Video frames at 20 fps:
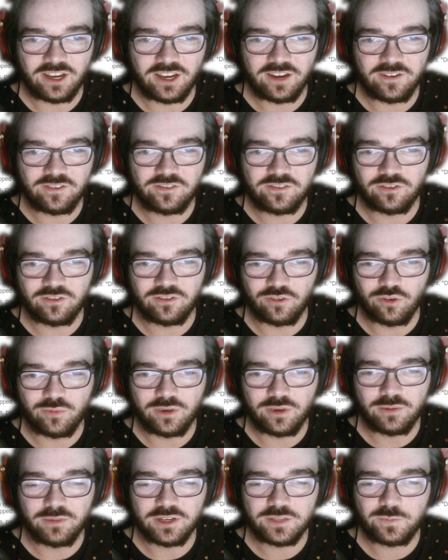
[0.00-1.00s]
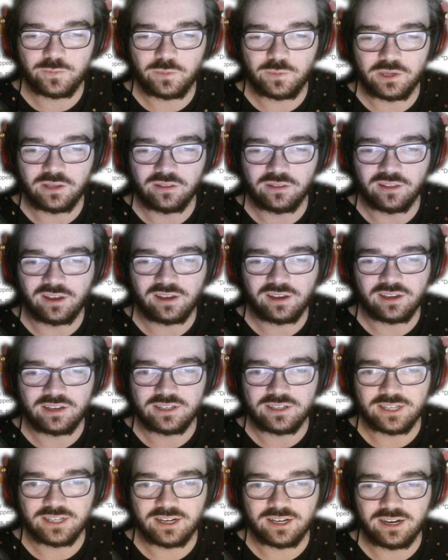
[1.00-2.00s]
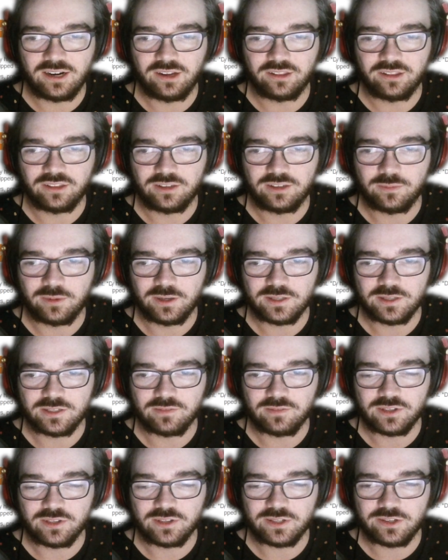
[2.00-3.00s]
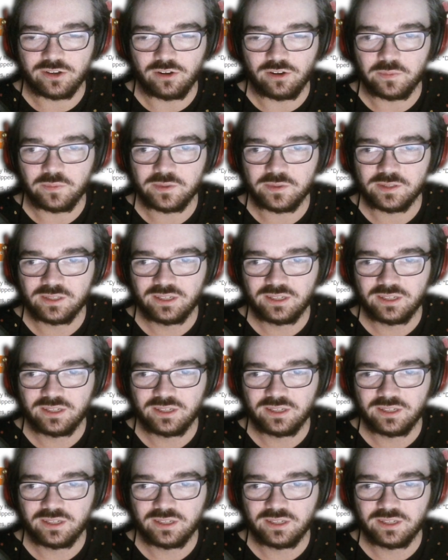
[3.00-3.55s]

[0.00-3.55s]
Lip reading: assume it must be like entirely because of the sculpt.